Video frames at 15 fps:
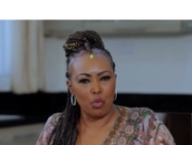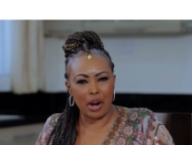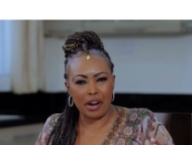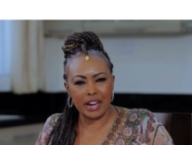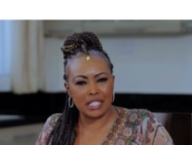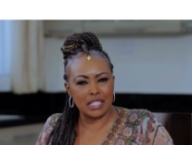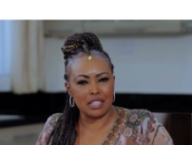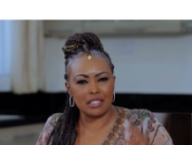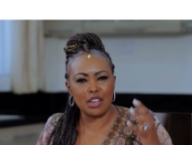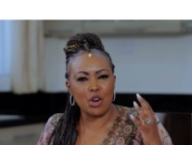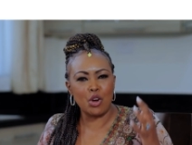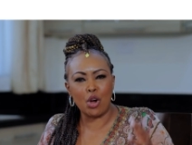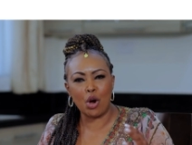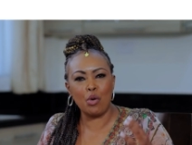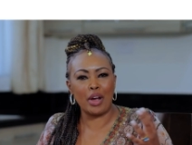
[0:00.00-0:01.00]
where it
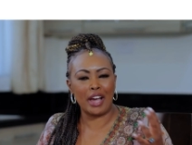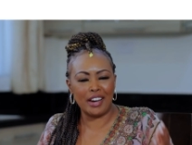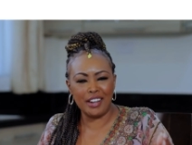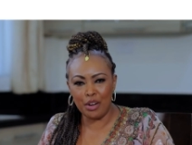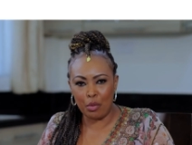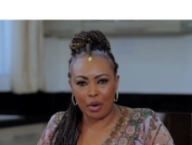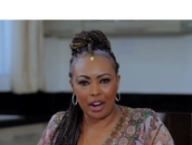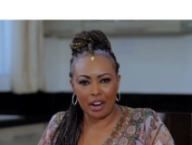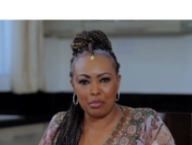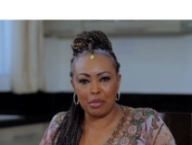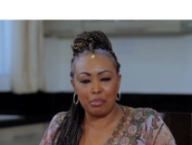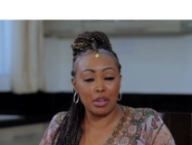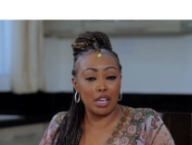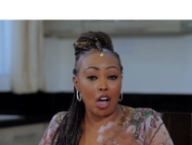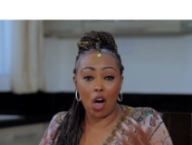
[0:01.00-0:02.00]
doesn't go anywhere.
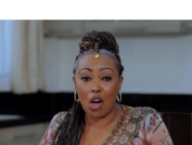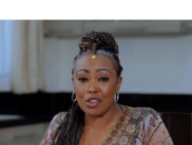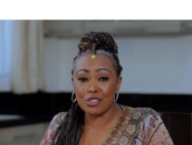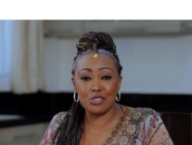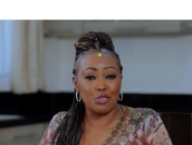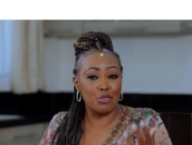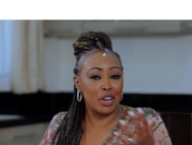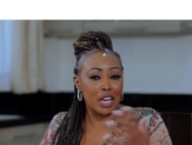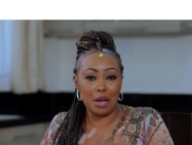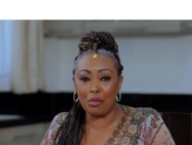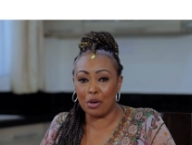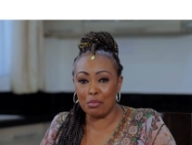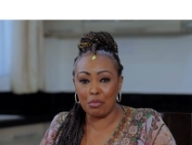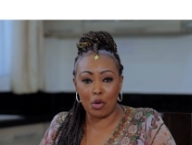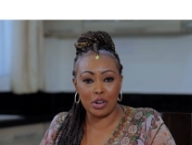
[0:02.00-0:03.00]
But because you came
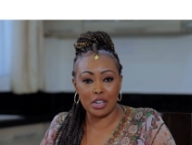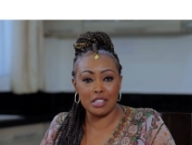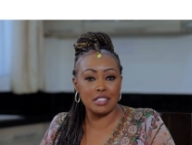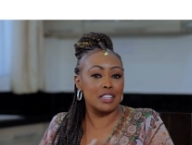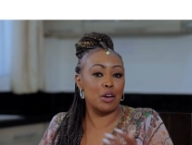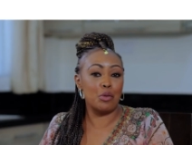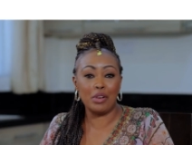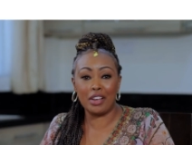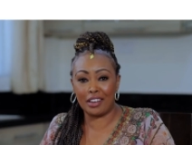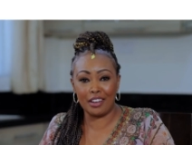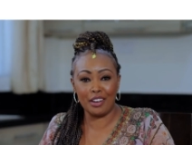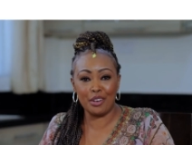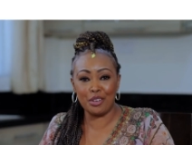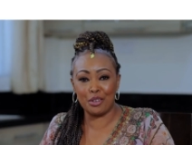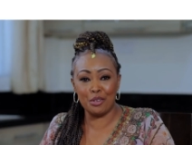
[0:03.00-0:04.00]
on board and you say we
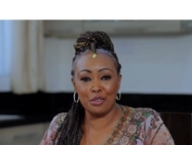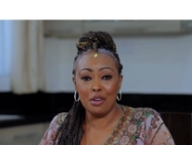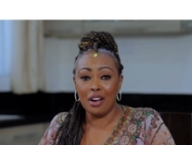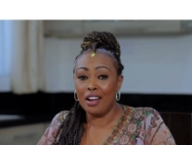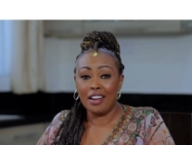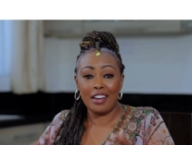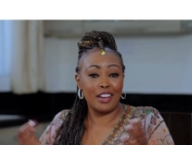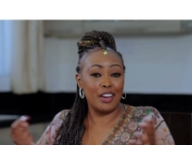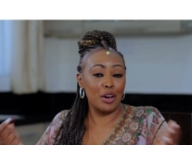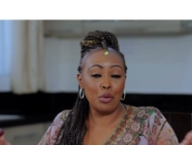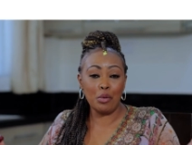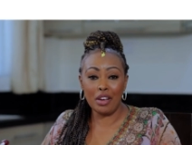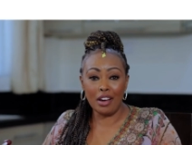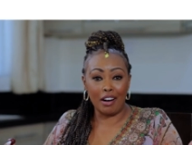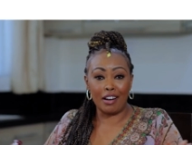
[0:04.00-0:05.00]
hear you, here
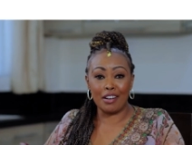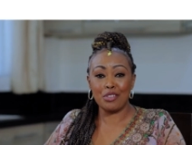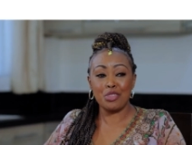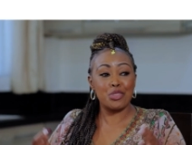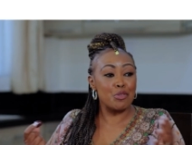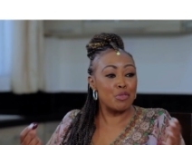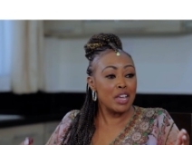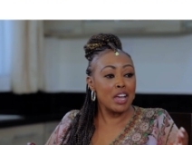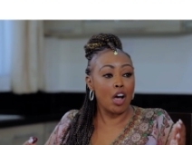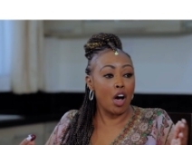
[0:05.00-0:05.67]
we are, 3